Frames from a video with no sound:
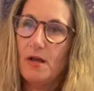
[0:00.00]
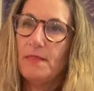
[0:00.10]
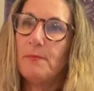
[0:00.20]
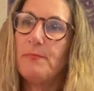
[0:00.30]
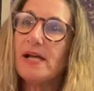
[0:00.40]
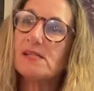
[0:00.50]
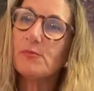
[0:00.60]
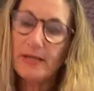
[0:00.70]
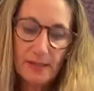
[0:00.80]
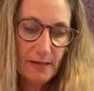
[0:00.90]
The best
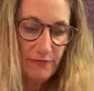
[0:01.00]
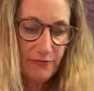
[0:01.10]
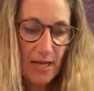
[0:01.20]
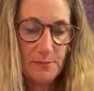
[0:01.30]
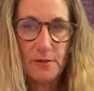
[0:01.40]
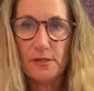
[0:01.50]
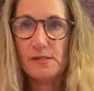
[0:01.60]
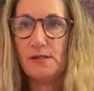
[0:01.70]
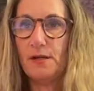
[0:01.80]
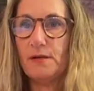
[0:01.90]
way to get fiber
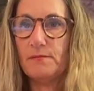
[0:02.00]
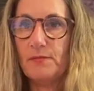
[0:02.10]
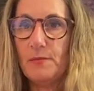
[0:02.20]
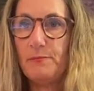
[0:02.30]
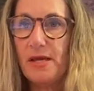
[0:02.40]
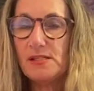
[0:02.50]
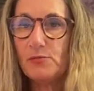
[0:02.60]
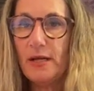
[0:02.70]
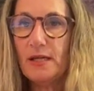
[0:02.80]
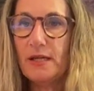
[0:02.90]
is here. The
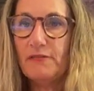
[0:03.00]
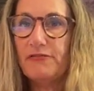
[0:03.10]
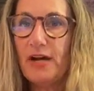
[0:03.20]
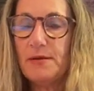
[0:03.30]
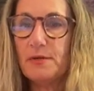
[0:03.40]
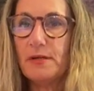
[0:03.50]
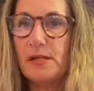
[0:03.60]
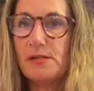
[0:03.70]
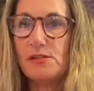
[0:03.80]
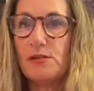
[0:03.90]
best way to get fiber
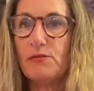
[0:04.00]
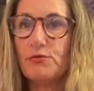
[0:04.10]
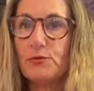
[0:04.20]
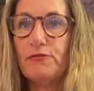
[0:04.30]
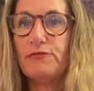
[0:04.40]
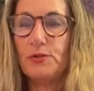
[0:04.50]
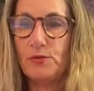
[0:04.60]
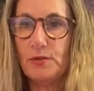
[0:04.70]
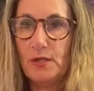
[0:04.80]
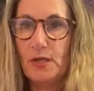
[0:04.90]
is through
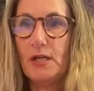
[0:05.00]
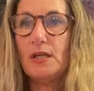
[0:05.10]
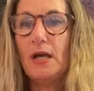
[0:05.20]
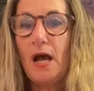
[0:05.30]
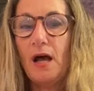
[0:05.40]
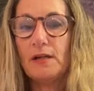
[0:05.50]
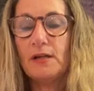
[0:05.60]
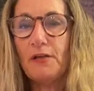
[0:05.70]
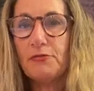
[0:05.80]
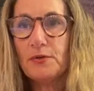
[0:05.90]
food, uh,
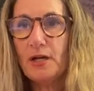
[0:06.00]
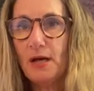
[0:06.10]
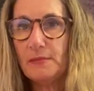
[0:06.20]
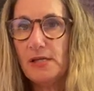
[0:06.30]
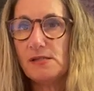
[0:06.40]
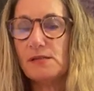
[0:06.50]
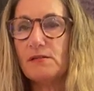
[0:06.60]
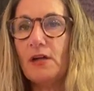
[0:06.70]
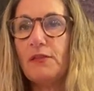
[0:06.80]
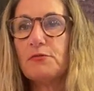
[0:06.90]
not through gummies,
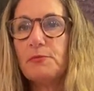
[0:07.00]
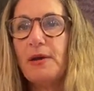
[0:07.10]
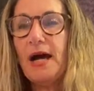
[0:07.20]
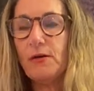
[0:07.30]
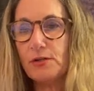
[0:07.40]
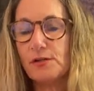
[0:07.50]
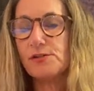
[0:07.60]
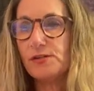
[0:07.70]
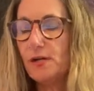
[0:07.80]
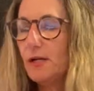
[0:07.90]
not through
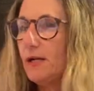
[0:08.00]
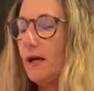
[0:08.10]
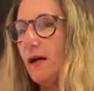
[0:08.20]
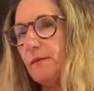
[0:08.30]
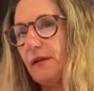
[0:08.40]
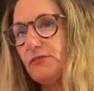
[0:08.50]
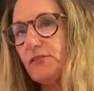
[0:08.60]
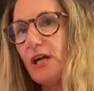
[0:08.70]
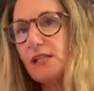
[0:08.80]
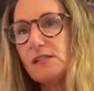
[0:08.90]
powders. Um, if
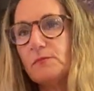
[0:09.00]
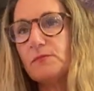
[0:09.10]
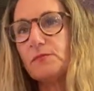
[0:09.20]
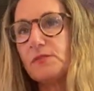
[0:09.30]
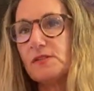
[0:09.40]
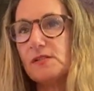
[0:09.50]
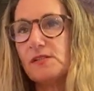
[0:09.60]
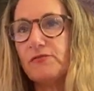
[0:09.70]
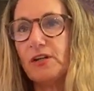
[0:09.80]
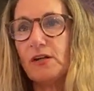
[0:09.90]
you've got some
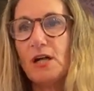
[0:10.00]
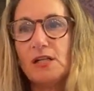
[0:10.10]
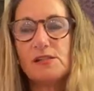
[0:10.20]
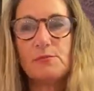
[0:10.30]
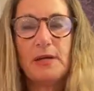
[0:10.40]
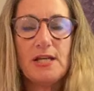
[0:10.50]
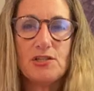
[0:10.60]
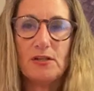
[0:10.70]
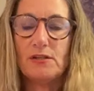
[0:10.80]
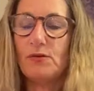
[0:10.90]
severe
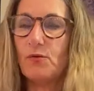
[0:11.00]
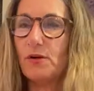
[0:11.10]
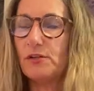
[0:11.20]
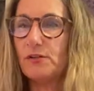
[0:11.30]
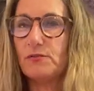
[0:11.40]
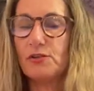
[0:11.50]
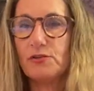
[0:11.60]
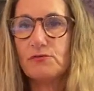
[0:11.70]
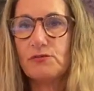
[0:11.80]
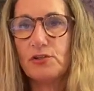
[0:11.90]
constipation or you,
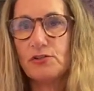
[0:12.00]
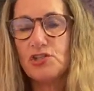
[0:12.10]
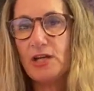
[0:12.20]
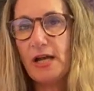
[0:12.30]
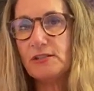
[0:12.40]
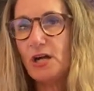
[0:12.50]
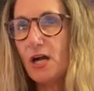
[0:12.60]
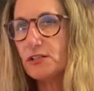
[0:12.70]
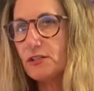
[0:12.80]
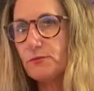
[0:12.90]
your, your GI
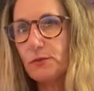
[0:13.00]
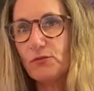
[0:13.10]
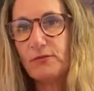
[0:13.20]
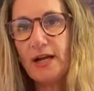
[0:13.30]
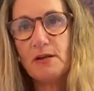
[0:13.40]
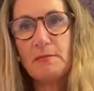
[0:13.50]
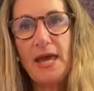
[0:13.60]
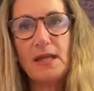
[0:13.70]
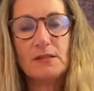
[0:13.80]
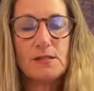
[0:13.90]
doctor will
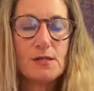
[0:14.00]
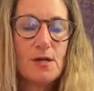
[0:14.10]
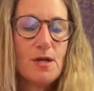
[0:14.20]
recommend